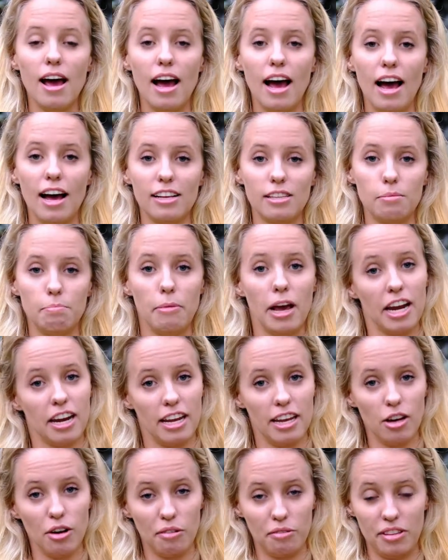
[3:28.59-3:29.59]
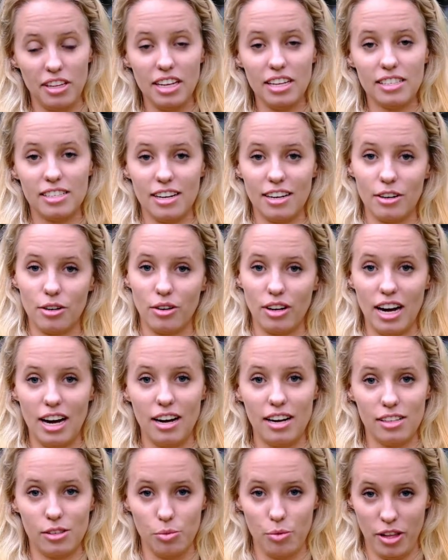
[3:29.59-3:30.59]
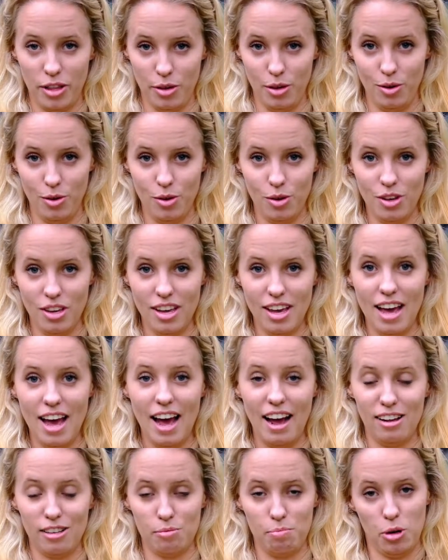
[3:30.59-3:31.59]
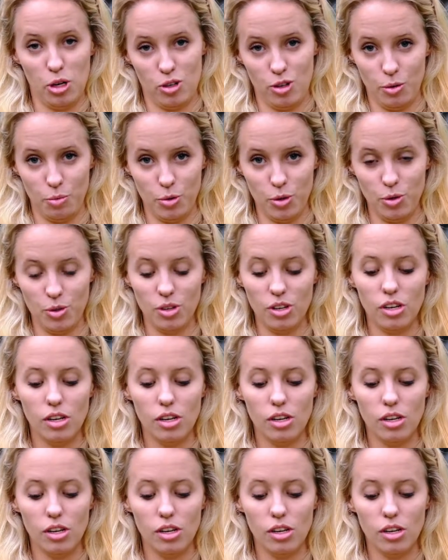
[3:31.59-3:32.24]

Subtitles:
as many of these little guys with you as possible.